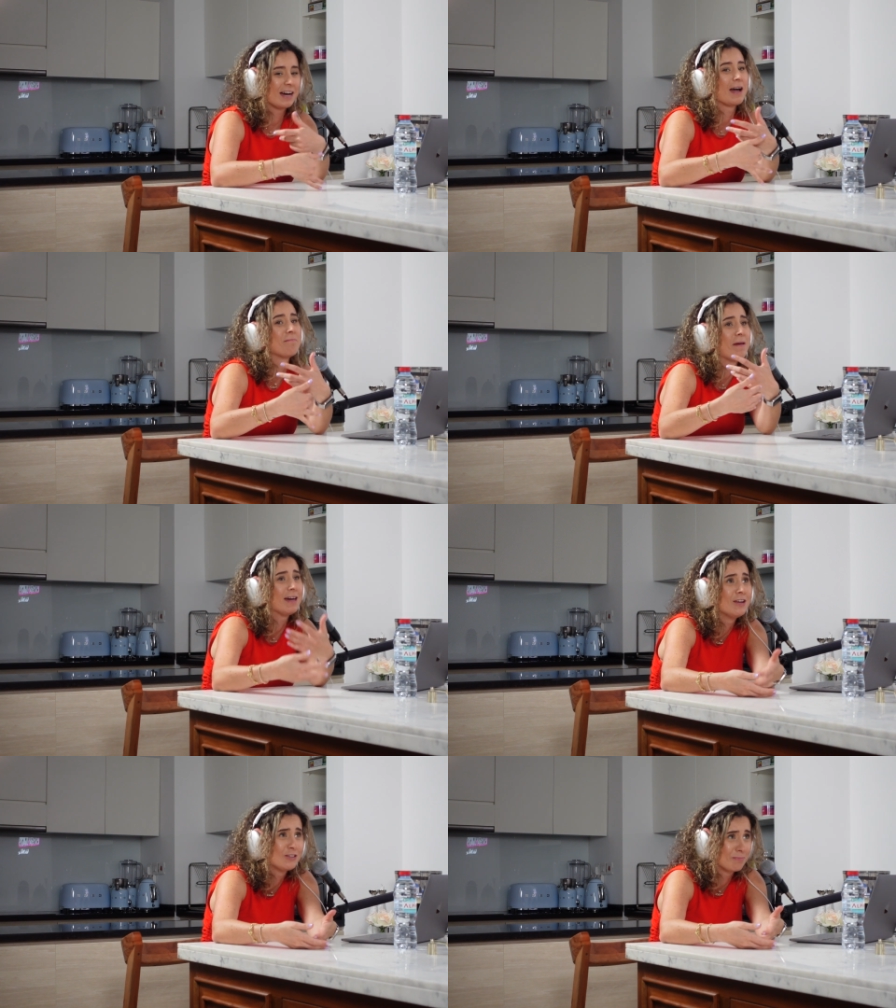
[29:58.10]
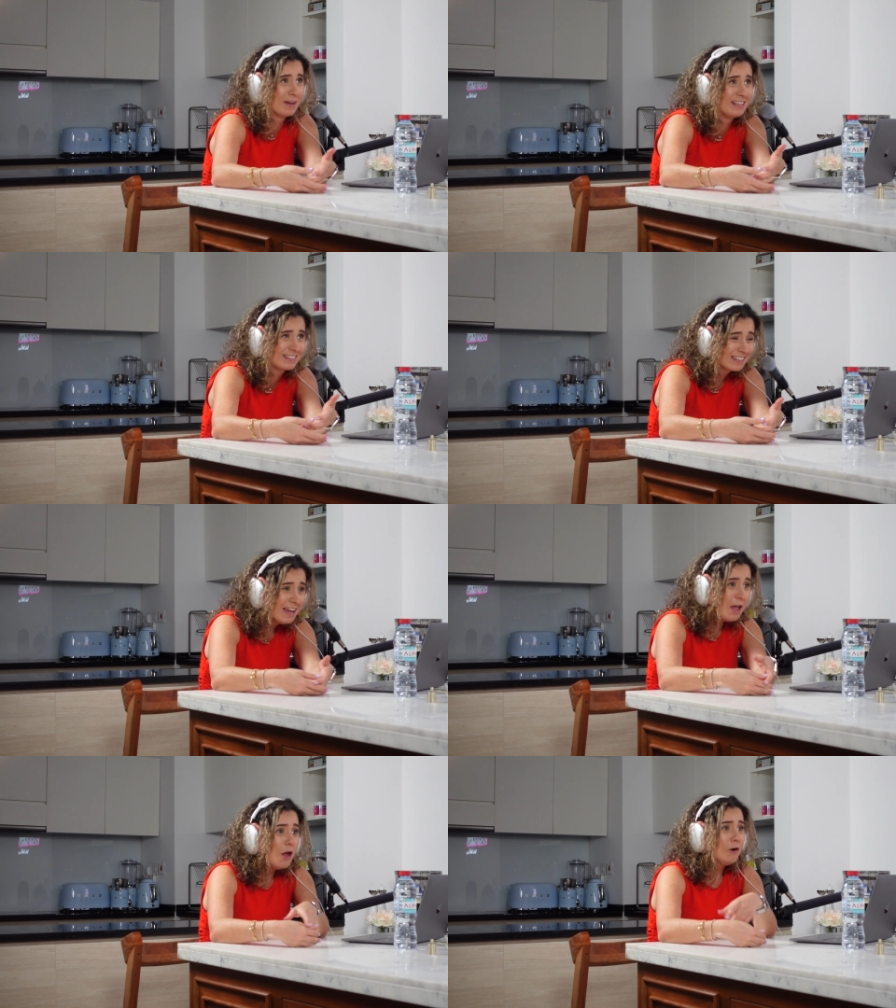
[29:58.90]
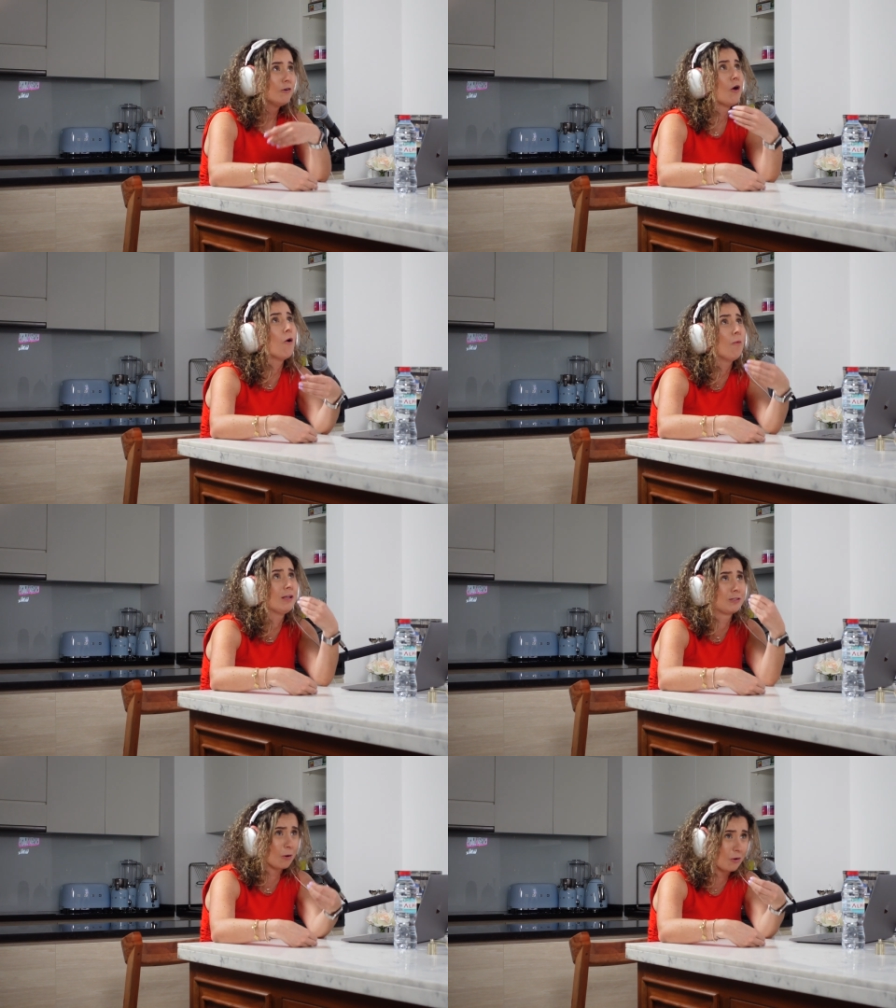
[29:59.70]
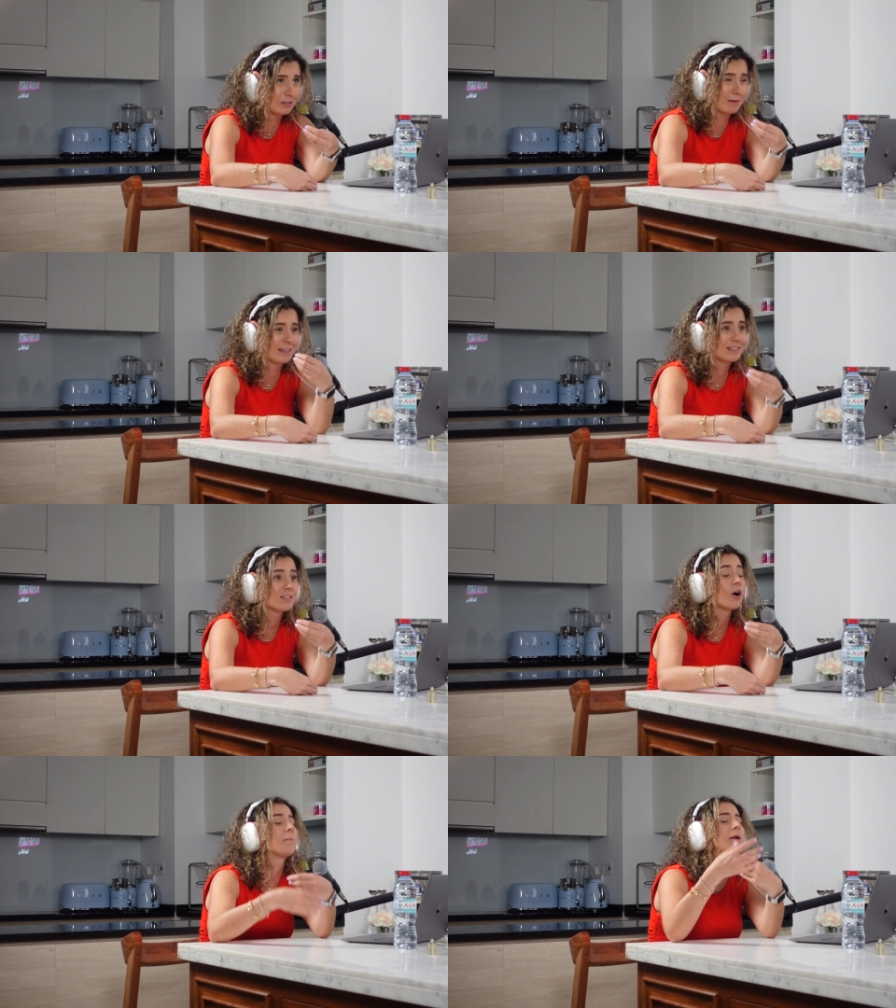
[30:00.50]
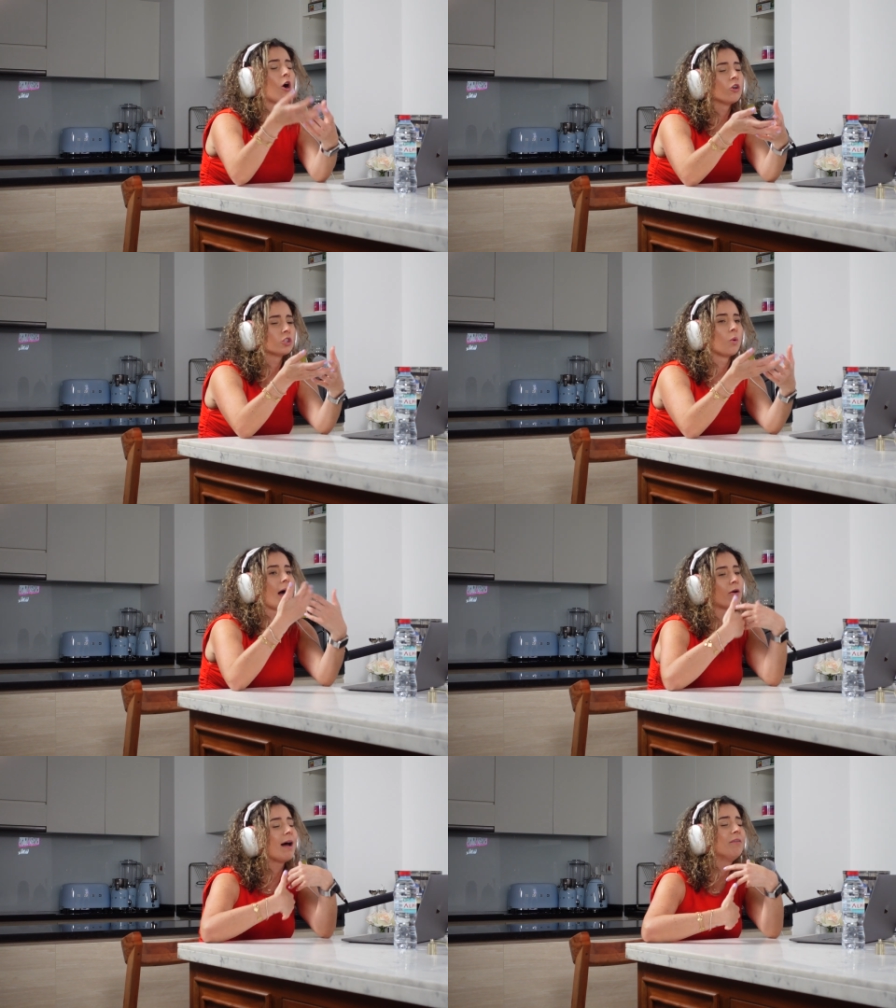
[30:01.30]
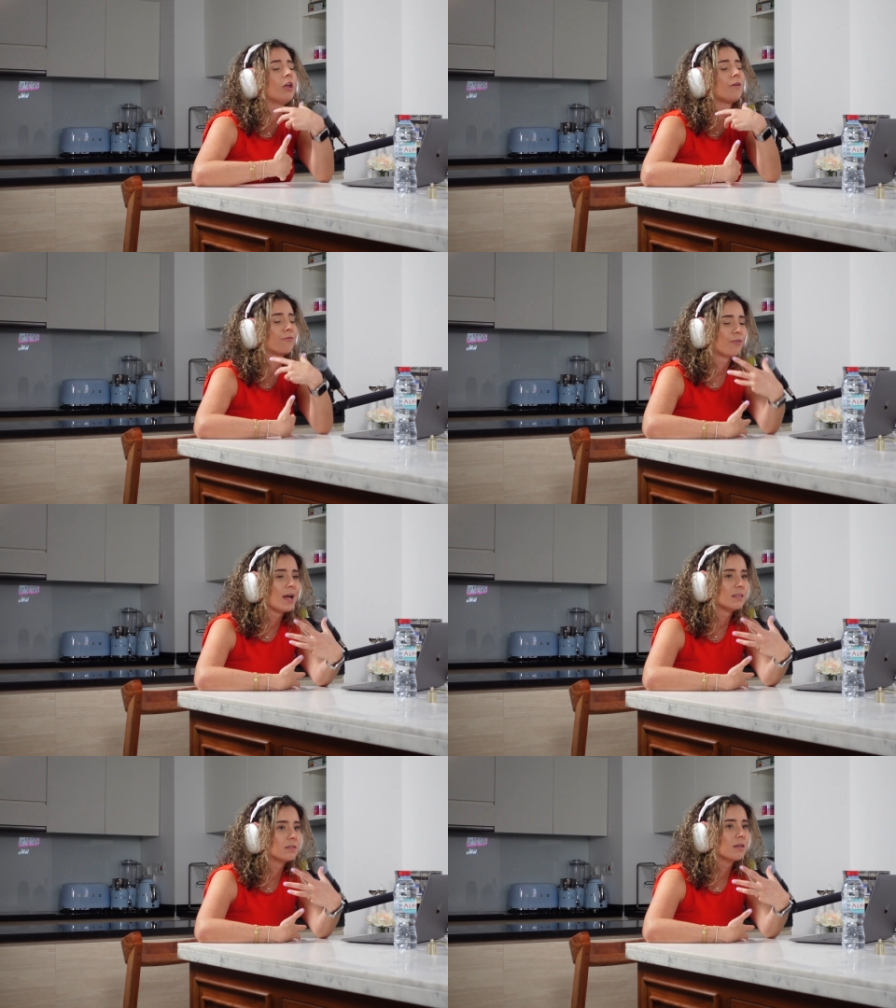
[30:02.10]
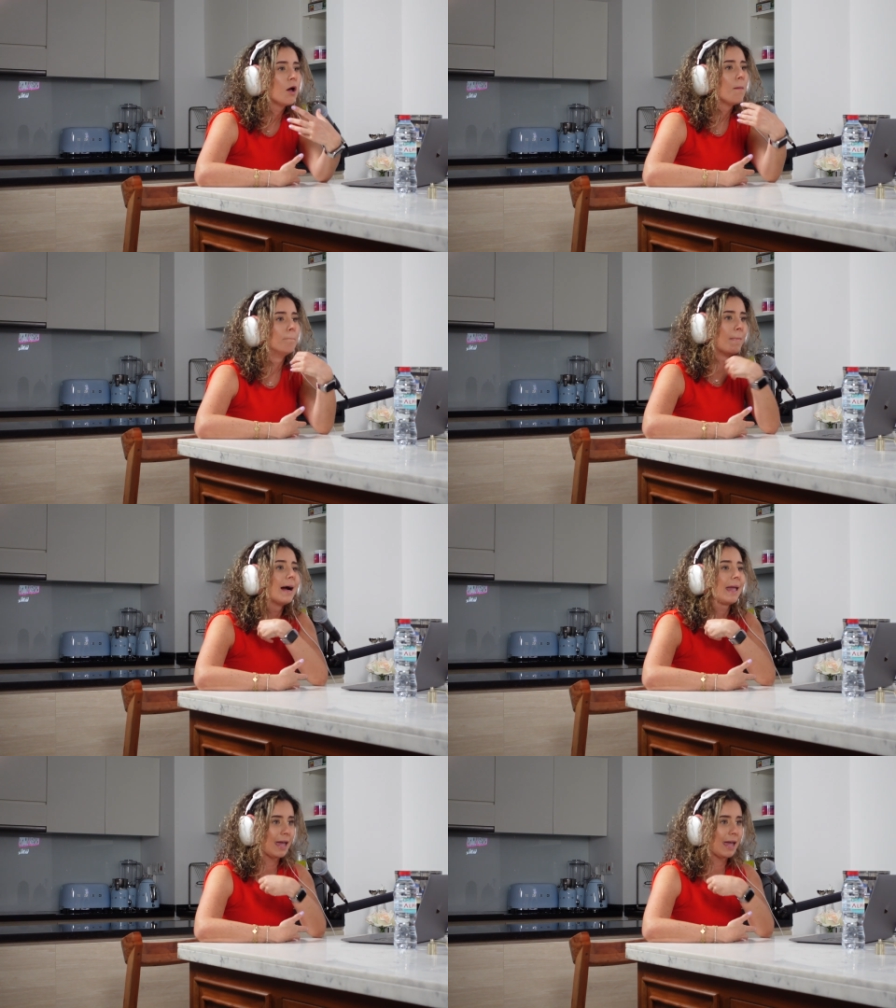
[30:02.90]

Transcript: time management. no one told me it's as hard, but also I don't have a lot of friends my